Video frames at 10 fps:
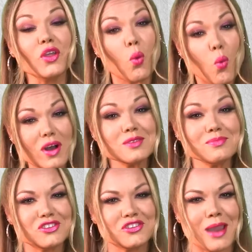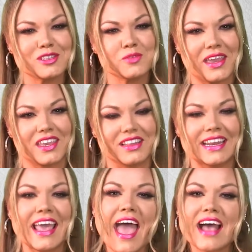There wasn't much time to
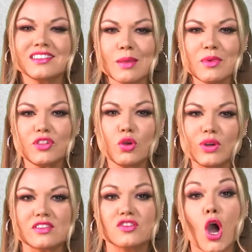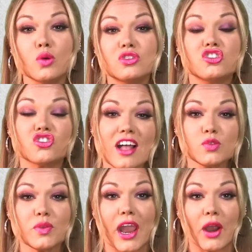speculate, as some of Larissa's cozy
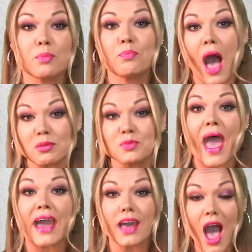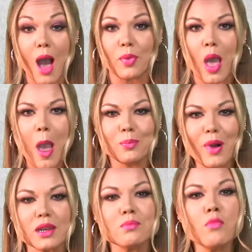shots with Eric popped back up.
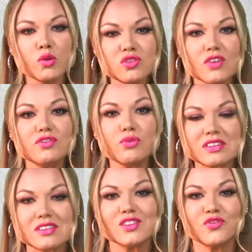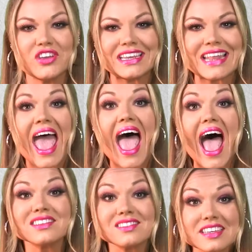But most of Larissa's feed has